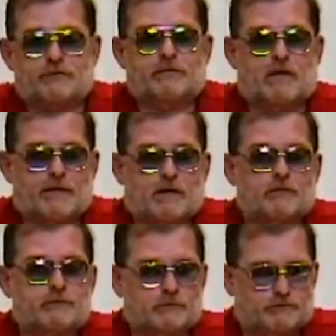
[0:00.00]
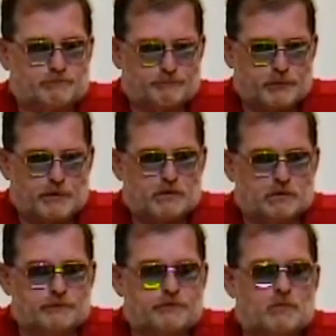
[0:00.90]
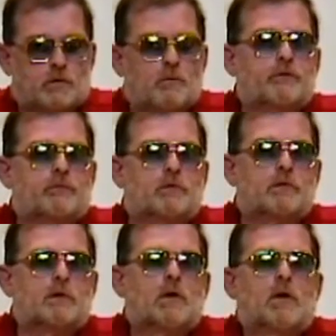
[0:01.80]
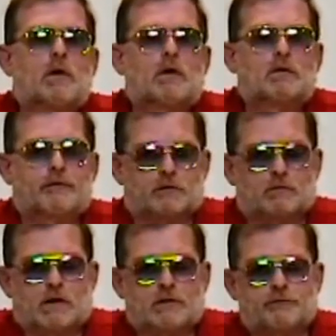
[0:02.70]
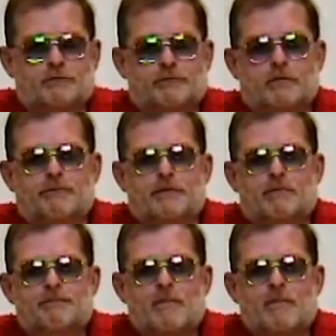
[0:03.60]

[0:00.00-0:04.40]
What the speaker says: side of the house looks pretty close to what it was when the Garagers lived there.